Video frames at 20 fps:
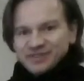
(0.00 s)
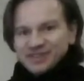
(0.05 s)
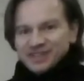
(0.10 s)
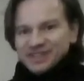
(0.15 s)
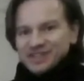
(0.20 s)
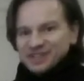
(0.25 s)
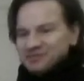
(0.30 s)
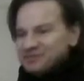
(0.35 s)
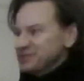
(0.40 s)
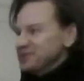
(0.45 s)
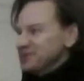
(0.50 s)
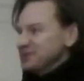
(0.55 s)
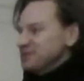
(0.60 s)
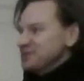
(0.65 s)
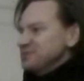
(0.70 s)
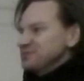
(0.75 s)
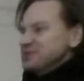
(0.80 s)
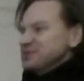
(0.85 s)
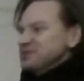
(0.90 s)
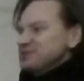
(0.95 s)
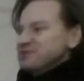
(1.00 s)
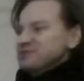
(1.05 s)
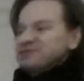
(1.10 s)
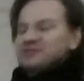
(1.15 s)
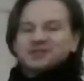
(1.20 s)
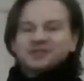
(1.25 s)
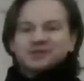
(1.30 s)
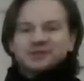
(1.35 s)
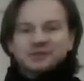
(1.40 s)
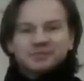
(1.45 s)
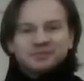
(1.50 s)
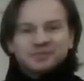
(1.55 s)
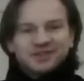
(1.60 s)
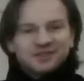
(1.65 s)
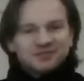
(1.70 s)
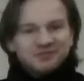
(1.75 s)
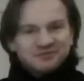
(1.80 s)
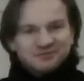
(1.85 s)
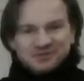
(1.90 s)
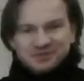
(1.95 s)
time now, but you followed
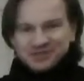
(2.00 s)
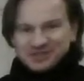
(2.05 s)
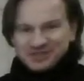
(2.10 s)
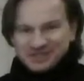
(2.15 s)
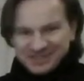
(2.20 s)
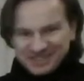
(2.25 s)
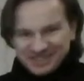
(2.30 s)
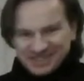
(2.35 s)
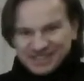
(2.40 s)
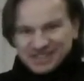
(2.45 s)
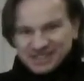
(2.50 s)
me for